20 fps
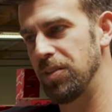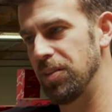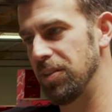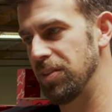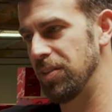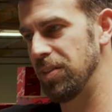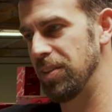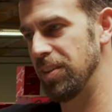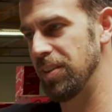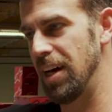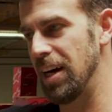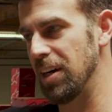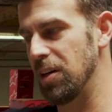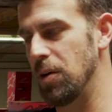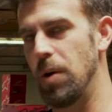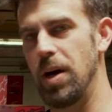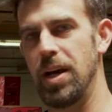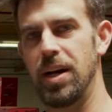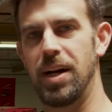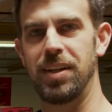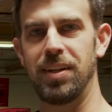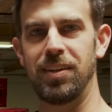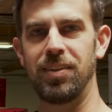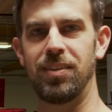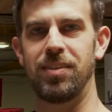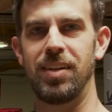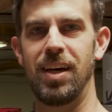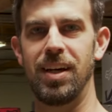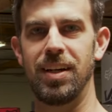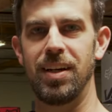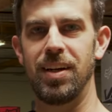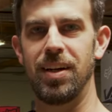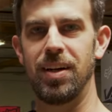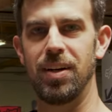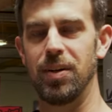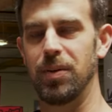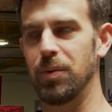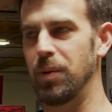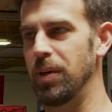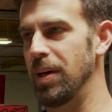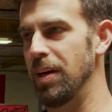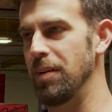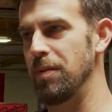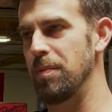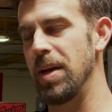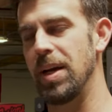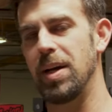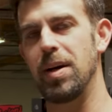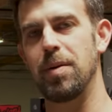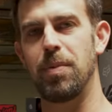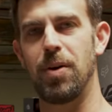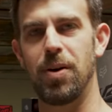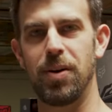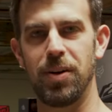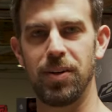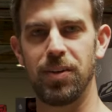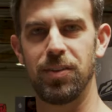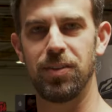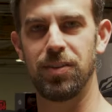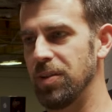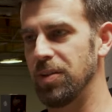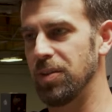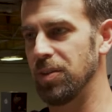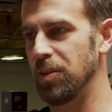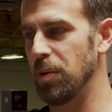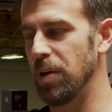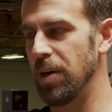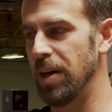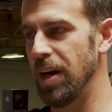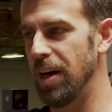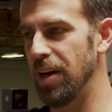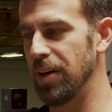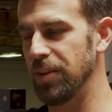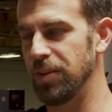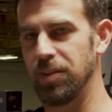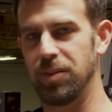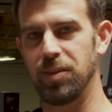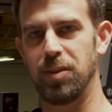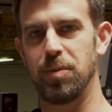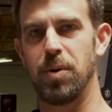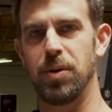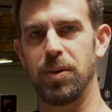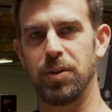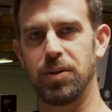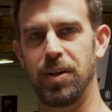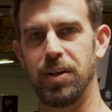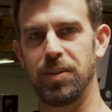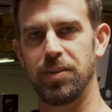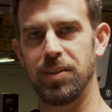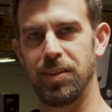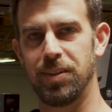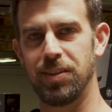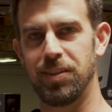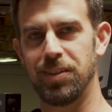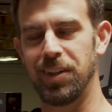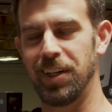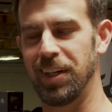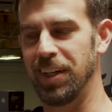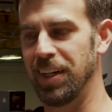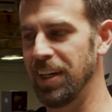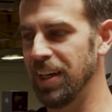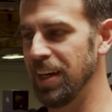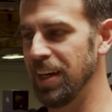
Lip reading: There's not quite on the set here. We don't have makeup artists. This is the warehouse, this is the motocross industry.